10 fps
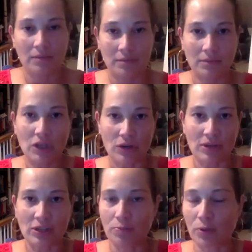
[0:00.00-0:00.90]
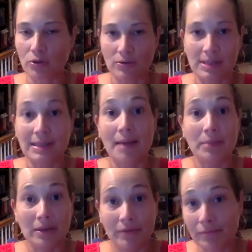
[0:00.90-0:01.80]
You know, that you pull those
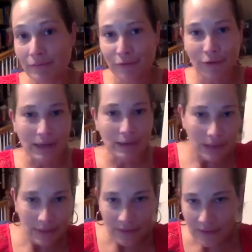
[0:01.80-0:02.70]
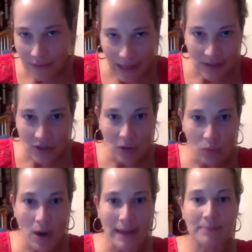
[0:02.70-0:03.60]
lemon fragrance Lysol
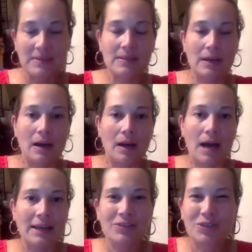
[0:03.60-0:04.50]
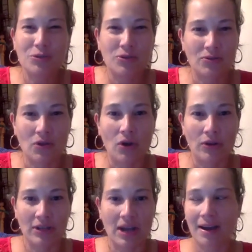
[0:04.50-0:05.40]
wipes. I used to use those all
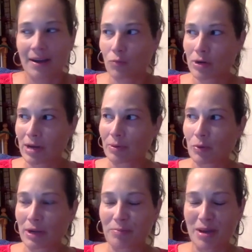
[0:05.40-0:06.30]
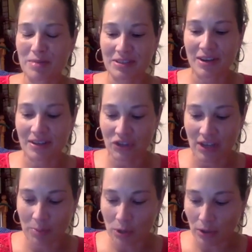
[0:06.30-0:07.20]
the time when I would bring my massage
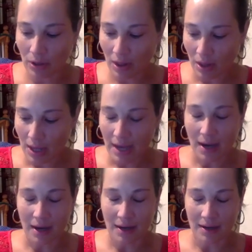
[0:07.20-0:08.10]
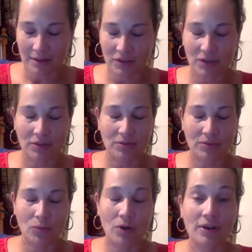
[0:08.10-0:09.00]
table to
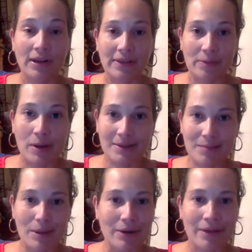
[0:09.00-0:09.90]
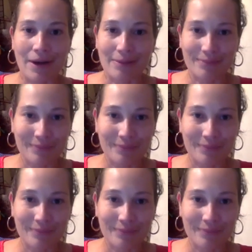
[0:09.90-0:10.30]
work at the Boston Marathon.